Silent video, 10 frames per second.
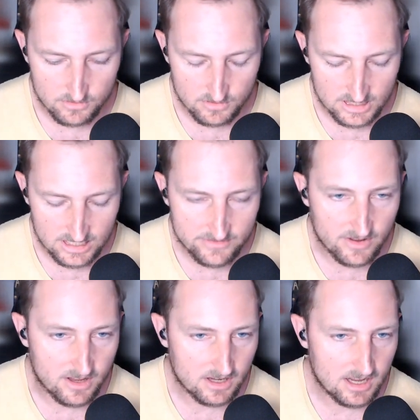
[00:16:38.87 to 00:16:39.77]

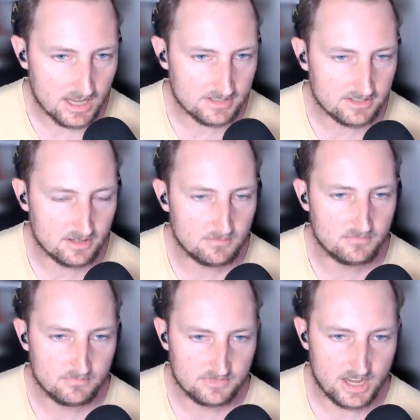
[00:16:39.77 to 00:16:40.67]
deliver custom
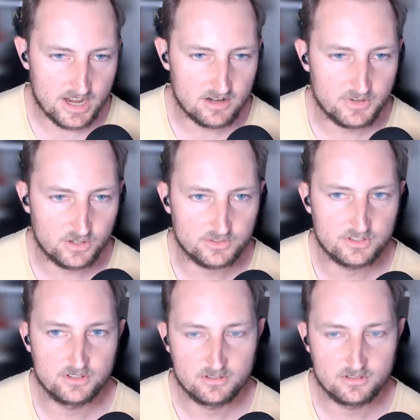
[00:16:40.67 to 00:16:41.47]
tailor-built